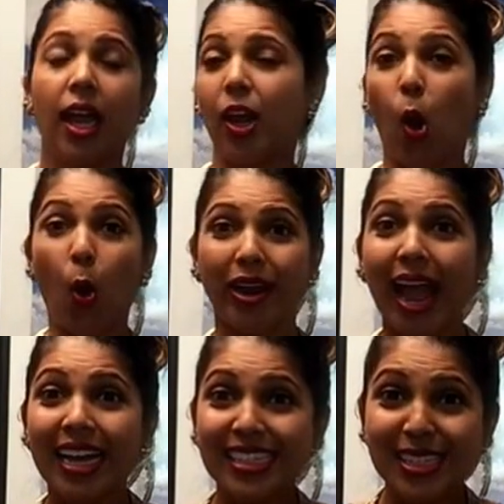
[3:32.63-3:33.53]
an
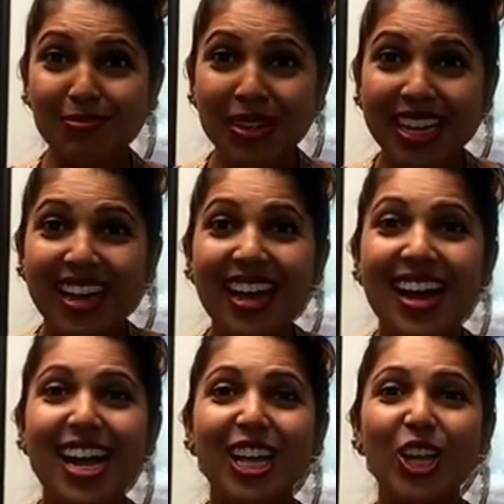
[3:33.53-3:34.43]
orgasm,
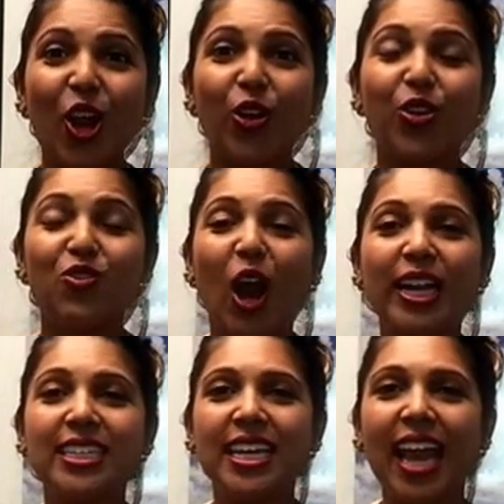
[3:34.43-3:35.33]
you've got
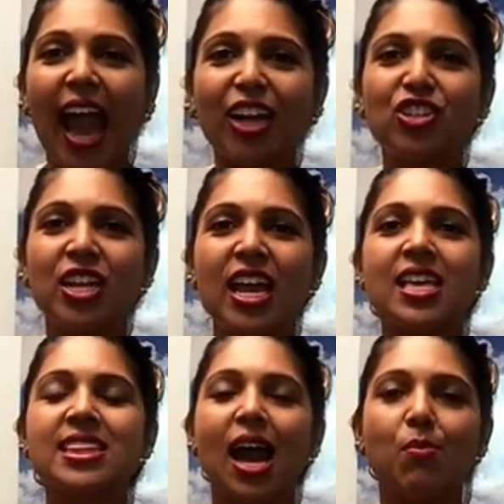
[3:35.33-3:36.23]
to take action
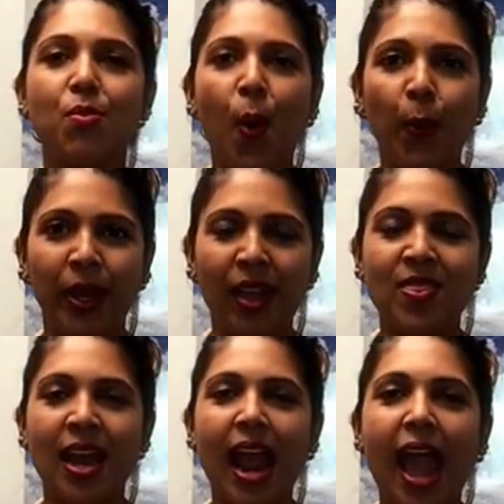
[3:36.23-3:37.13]
in that moment, and
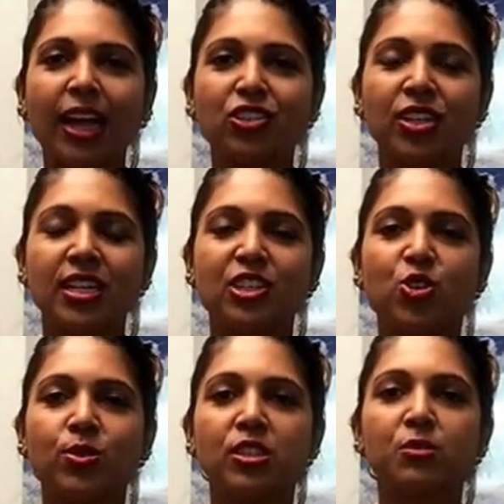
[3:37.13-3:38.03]
that action is
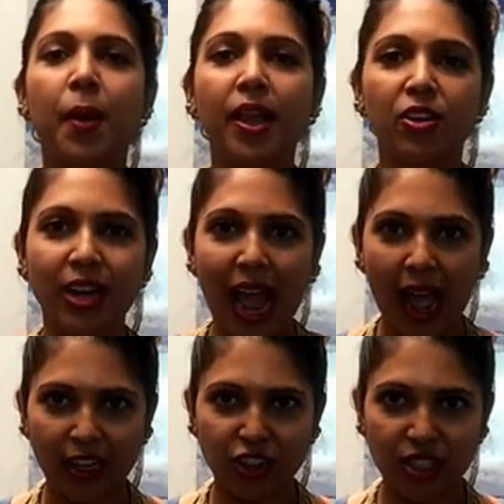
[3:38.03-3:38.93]
your inspired
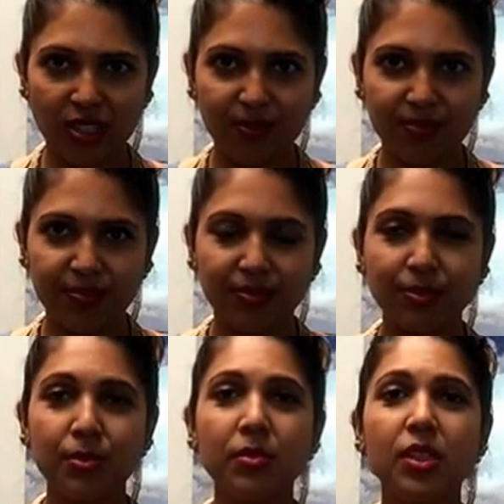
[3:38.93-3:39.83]
action.
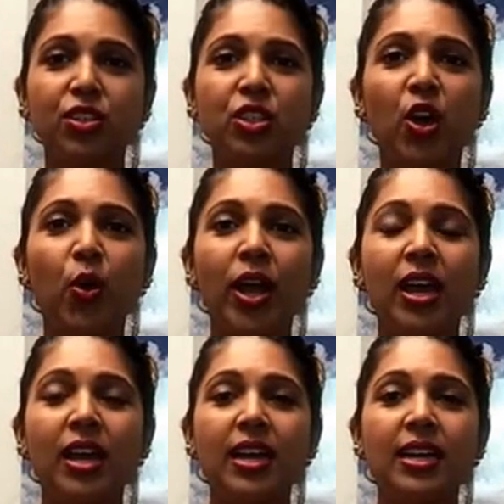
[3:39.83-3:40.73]
So
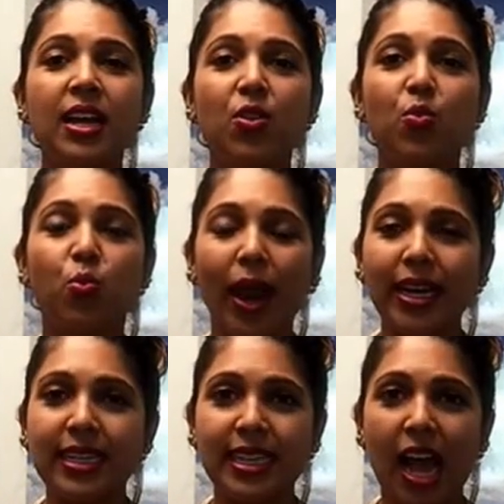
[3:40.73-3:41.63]
write
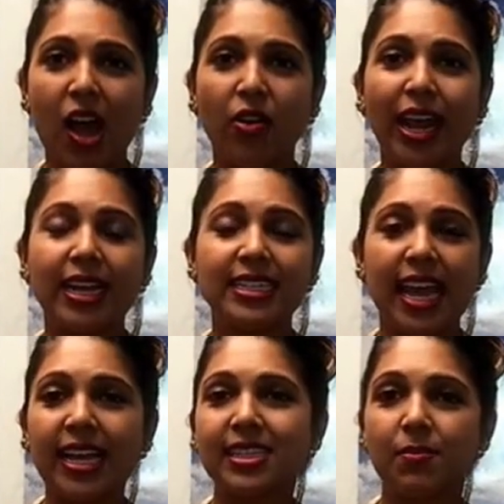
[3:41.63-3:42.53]
it down and
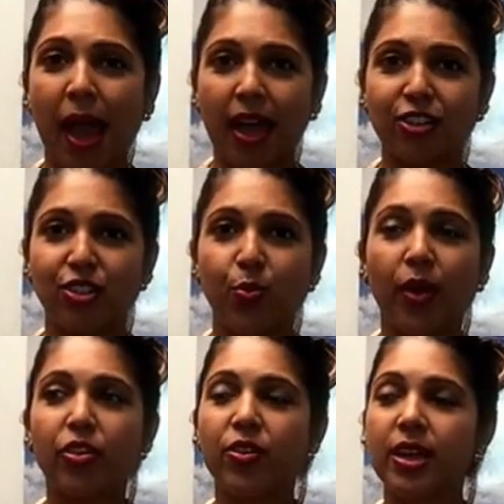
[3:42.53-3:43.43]
take some action,
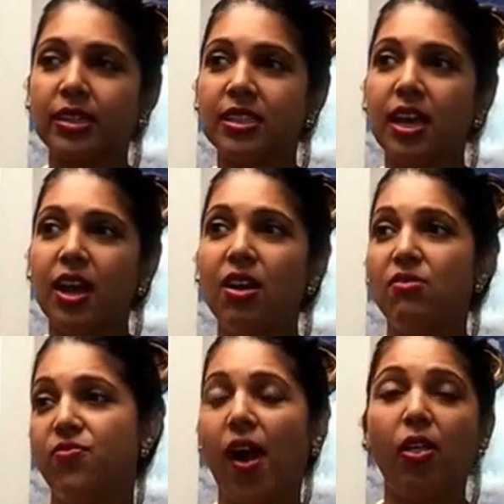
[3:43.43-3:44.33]
whether it's
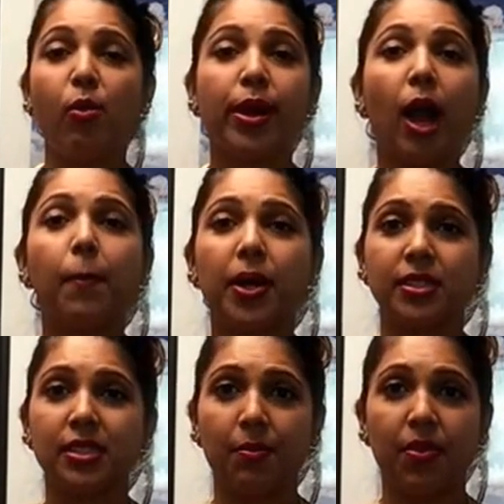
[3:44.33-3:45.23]
following up on
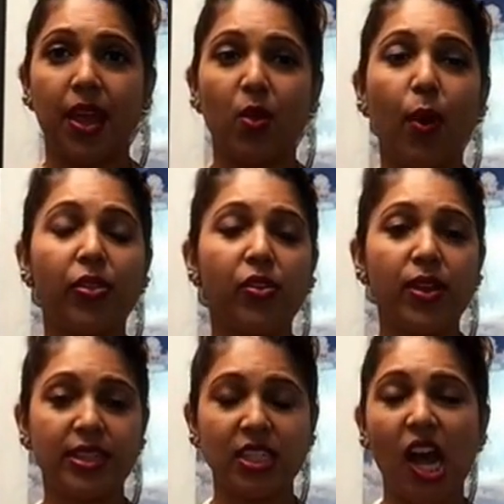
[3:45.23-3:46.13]
something, whether
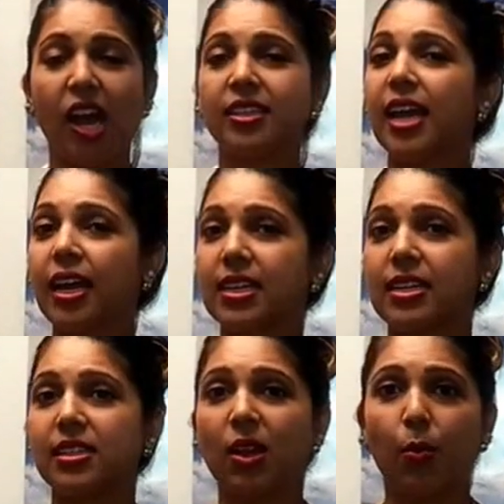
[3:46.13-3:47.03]
it's contacting
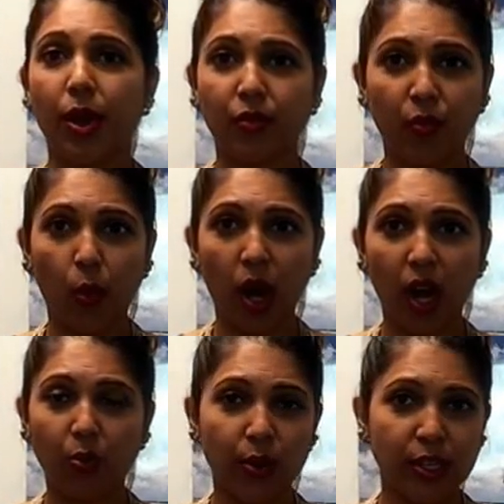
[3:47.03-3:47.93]
someone
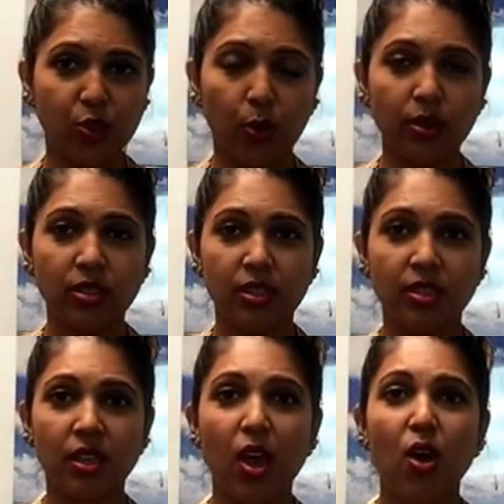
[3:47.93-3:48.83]
for
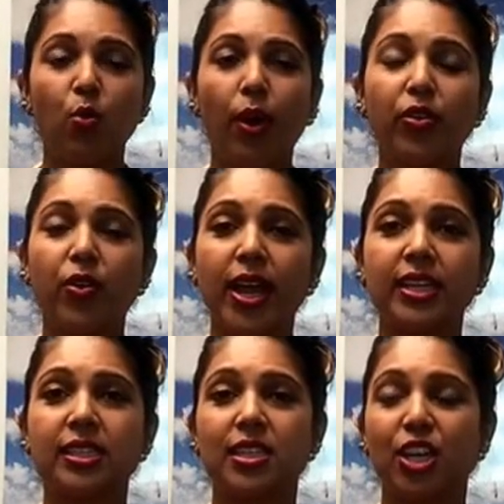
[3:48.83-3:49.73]
resources, whether
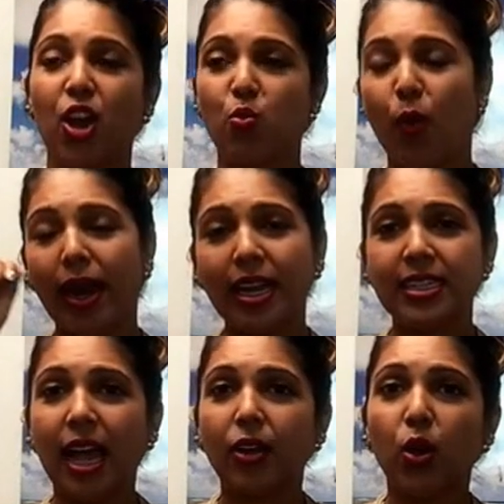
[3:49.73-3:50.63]
it's, writing
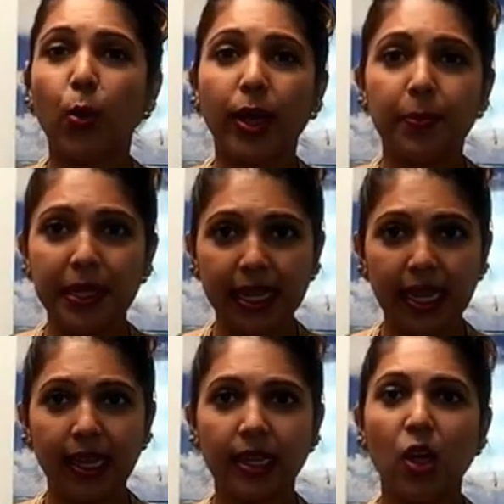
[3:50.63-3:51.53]
down a quick
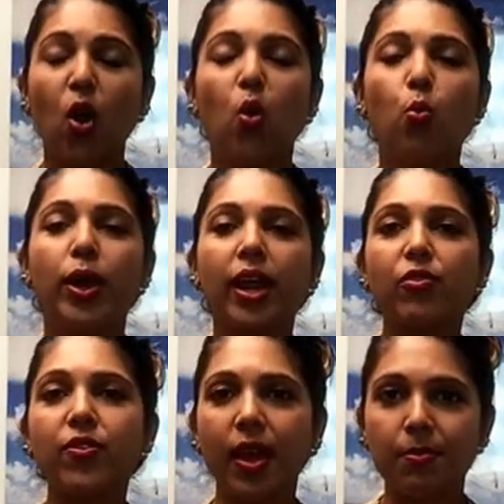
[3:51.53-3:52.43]
plan,
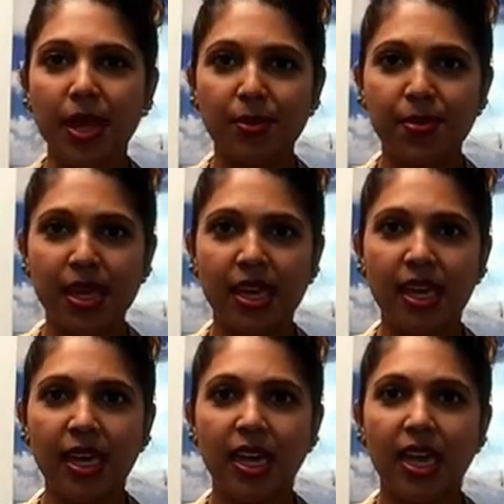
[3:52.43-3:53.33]
whatever that may be,